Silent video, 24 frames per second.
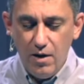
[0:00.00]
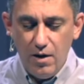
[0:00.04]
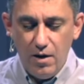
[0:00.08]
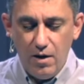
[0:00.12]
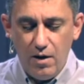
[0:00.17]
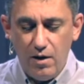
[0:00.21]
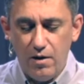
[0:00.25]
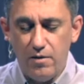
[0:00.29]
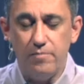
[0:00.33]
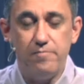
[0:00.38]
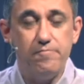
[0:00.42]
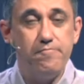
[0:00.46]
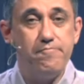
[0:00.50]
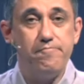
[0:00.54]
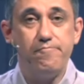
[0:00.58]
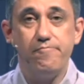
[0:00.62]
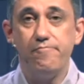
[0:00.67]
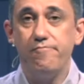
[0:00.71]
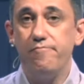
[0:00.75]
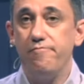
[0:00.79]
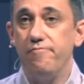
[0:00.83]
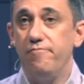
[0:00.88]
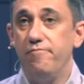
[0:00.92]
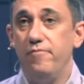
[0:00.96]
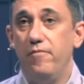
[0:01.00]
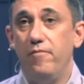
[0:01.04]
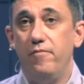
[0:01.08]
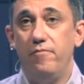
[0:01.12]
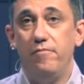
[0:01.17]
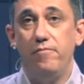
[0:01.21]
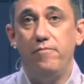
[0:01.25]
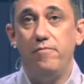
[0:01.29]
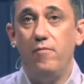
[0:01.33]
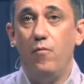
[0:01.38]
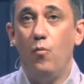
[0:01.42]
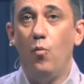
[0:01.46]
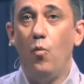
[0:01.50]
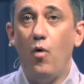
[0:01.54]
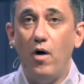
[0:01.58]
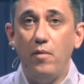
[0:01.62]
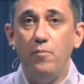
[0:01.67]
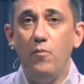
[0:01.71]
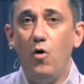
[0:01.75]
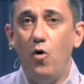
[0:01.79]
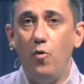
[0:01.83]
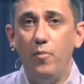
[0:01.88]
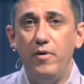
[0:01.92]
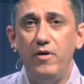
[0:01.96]
Uh, one
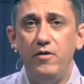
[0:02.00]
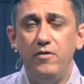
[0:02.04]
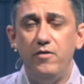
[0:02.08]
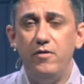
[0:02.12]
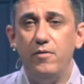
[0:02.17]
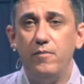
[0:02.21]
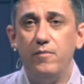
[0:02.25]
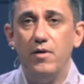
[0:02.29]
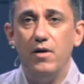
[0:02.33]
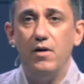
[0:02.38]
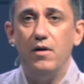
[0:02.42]
moment,